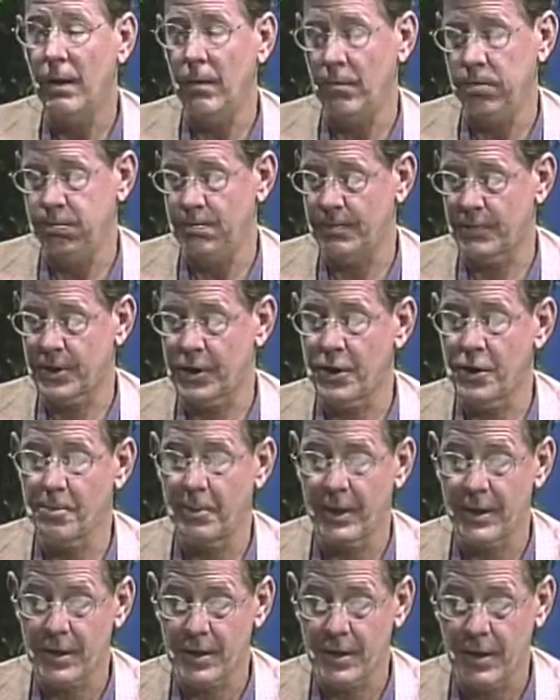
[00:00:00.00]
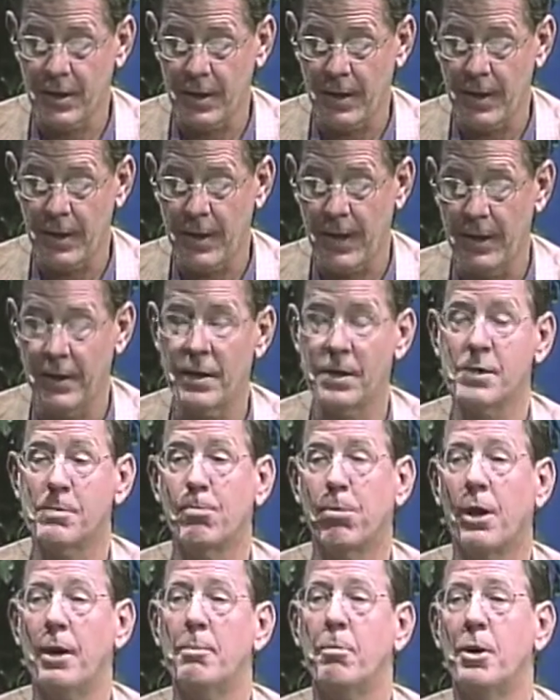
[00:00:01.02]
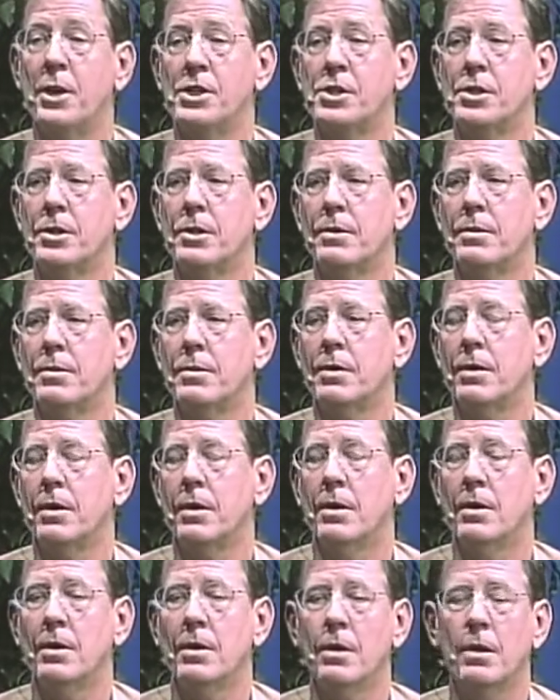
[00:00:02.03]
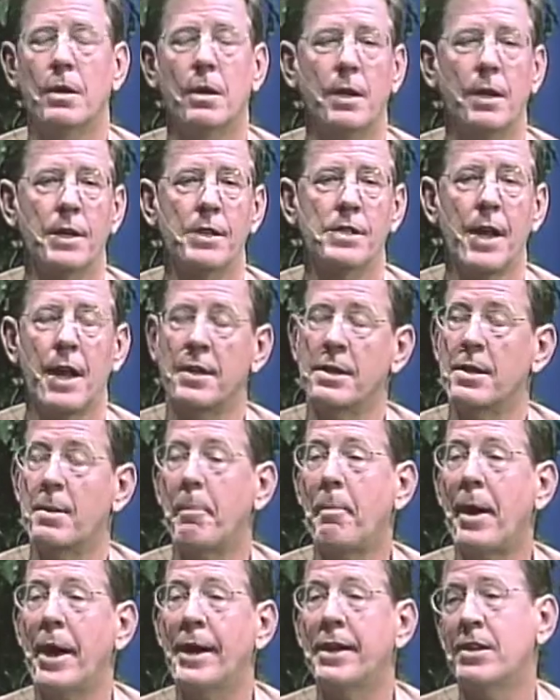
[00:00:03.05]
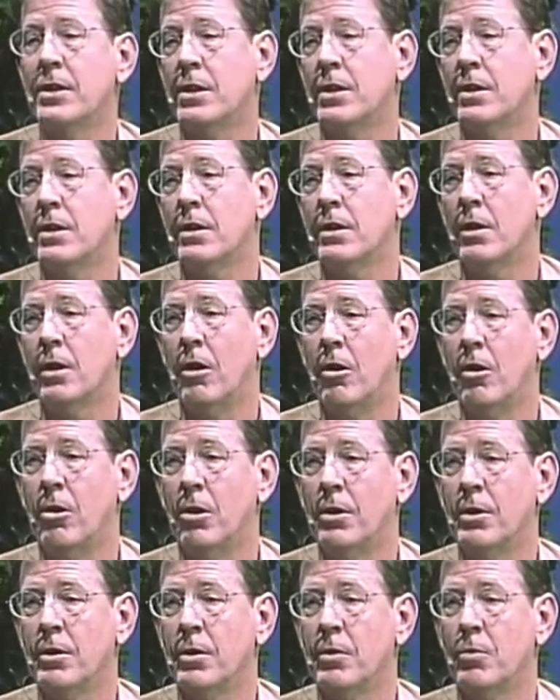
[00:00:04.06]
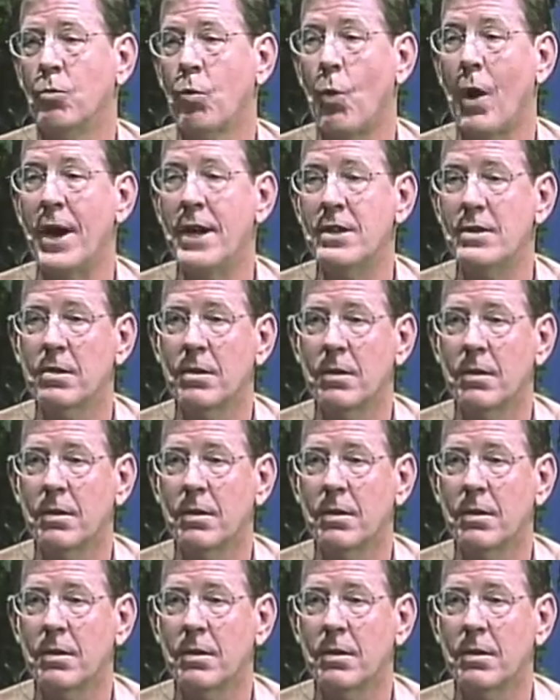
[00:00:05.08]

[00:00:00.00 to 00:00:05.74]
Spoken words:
Excuse me, does blood pressure, is that dependent on weight?